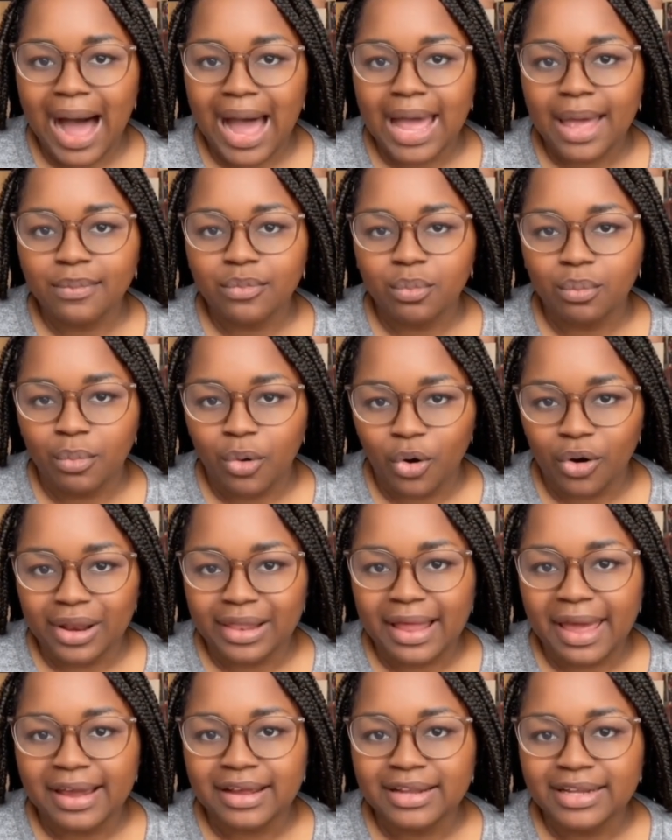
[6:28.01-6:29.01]
I'm more
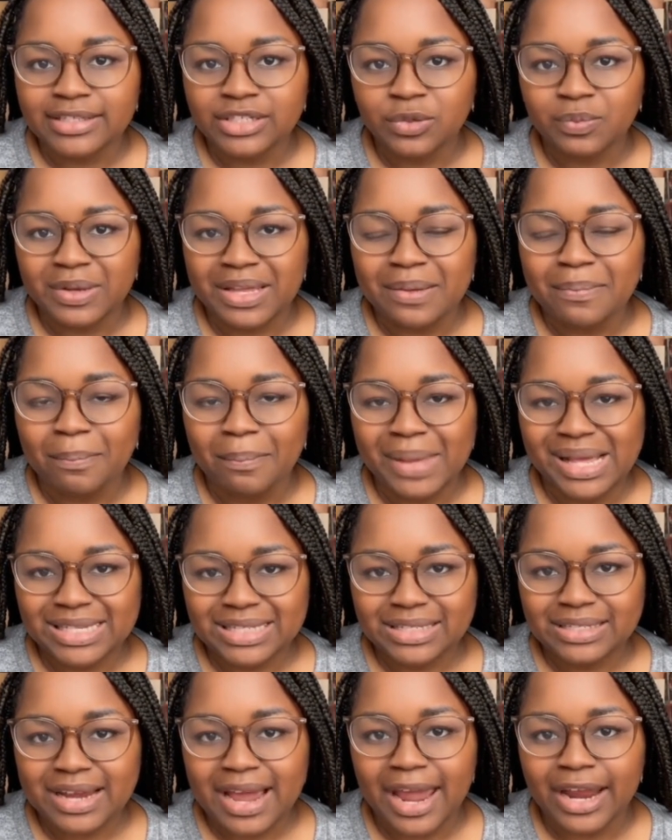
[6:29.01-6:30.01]
likely to be
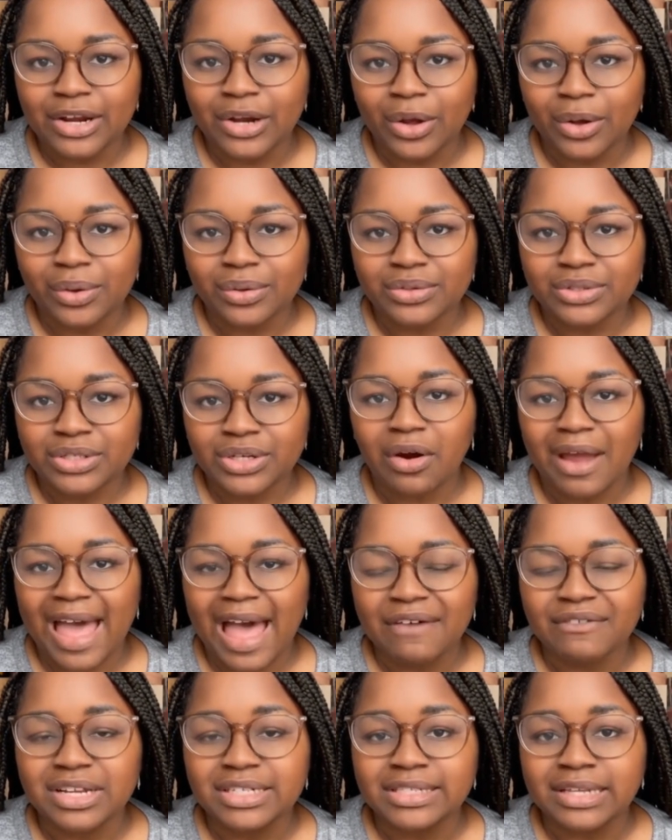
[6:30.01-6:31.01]
misdiagnosed or
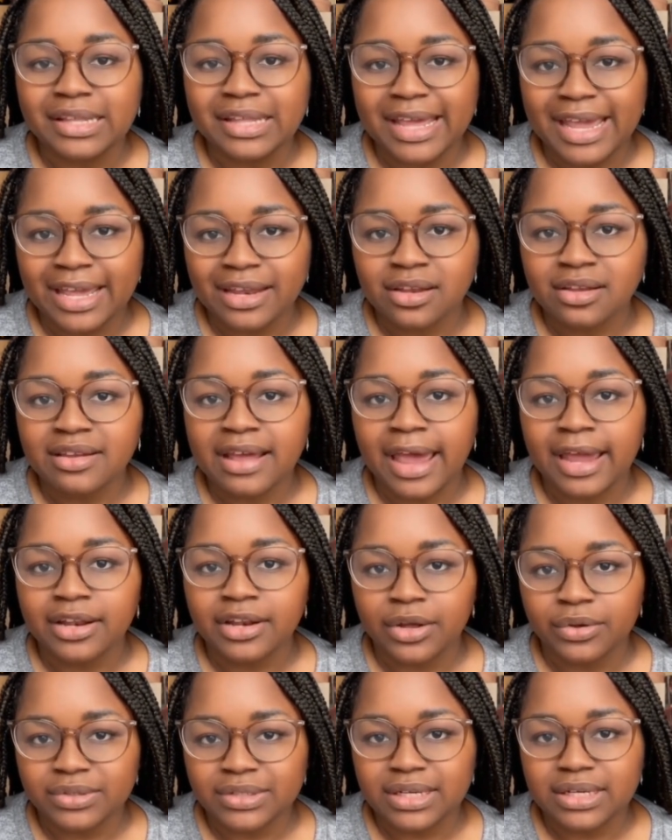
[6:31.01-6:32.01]
have a delayed
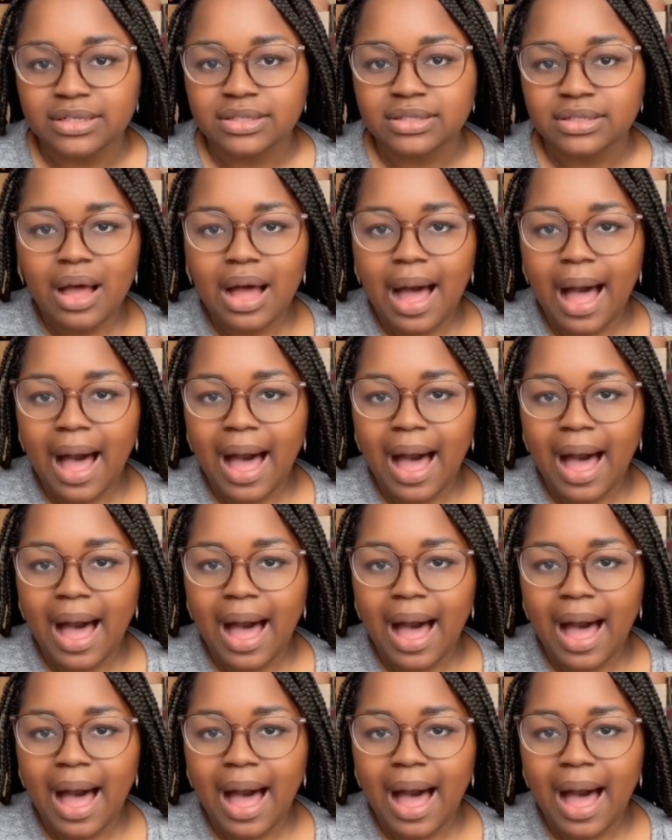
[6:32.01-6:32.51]
diagnosis.